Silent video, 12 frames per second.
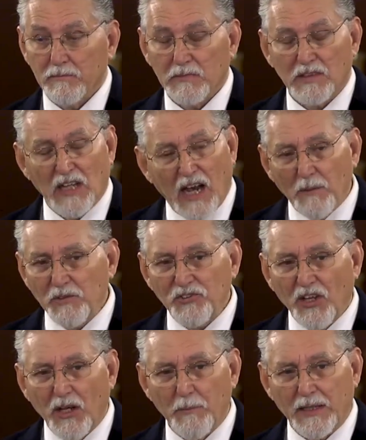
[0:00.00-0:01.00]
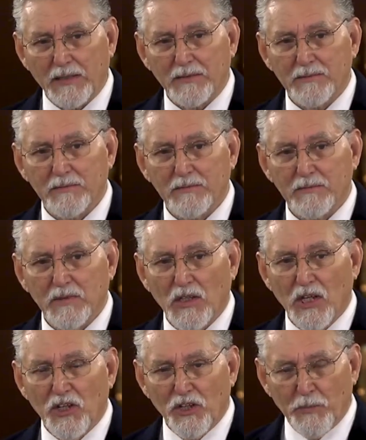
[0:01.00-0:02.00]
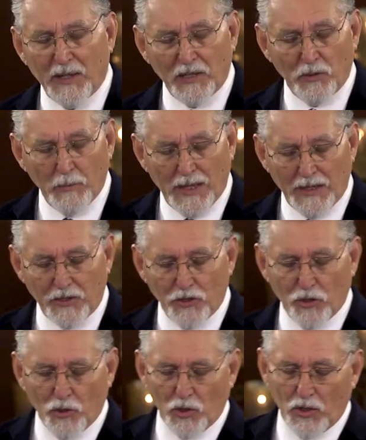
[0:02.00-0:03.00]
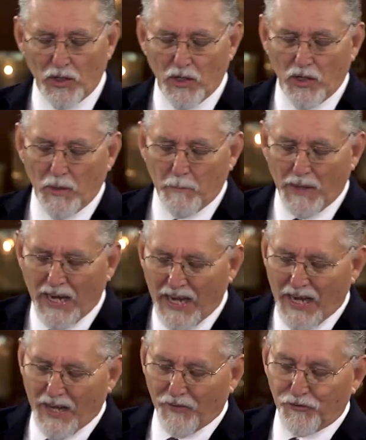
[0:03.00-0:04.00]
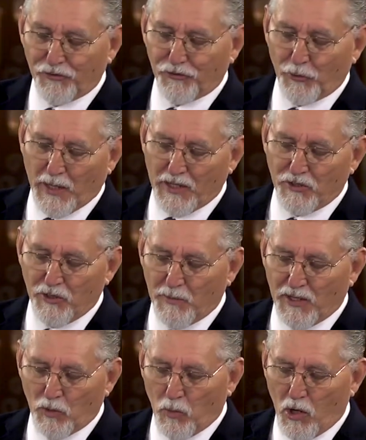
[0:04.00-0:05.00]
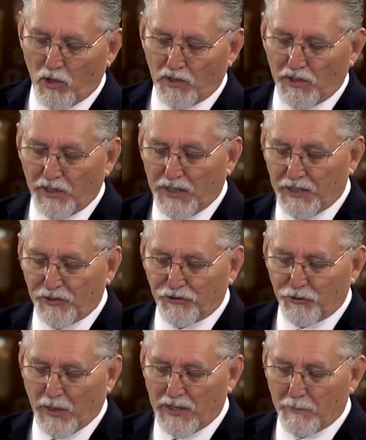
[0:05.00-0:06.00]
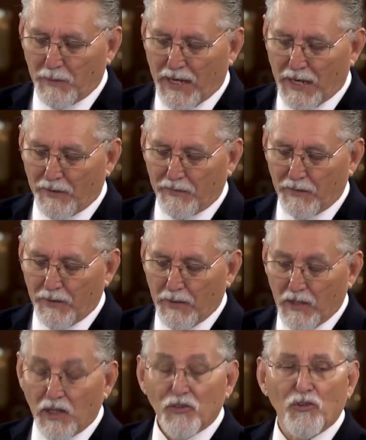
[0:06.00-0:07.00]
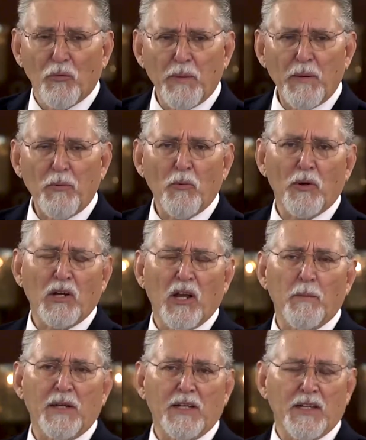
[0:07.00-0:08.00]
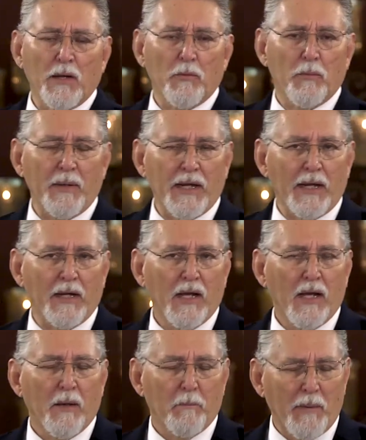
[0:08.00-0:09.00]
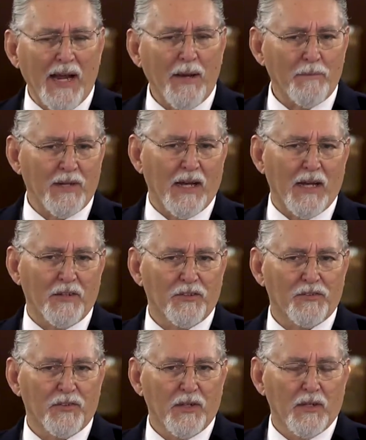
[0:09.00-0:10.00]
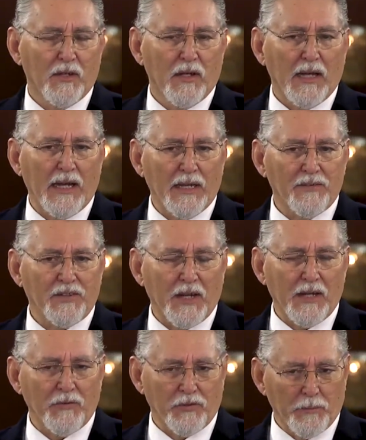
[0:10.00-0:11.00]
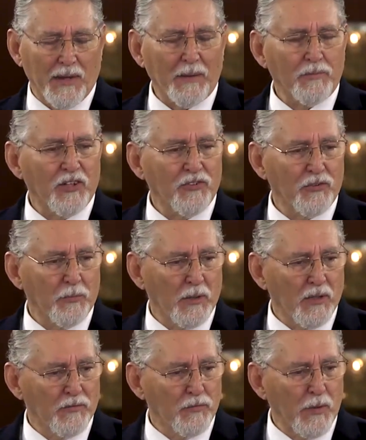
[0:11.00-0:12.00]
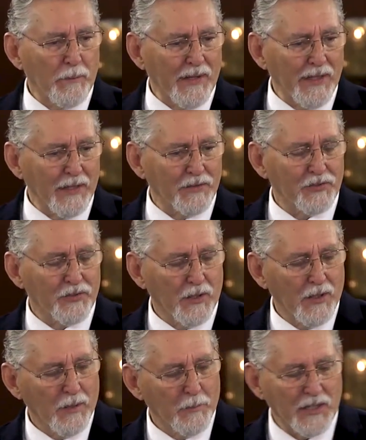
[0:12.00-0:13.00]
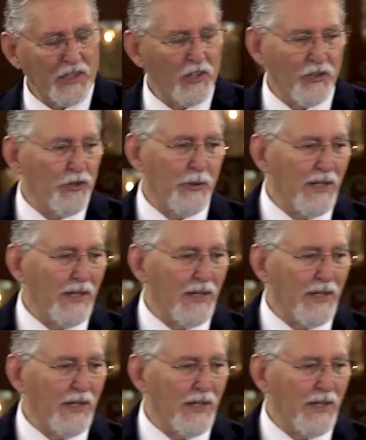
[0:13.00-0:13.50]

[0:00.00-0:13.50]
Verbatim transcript: The time is coming. You better make your paths straight and you better walk in a straight path. So people were coming and they were being baptized as a, as a baptism of repentance, but it couldn't do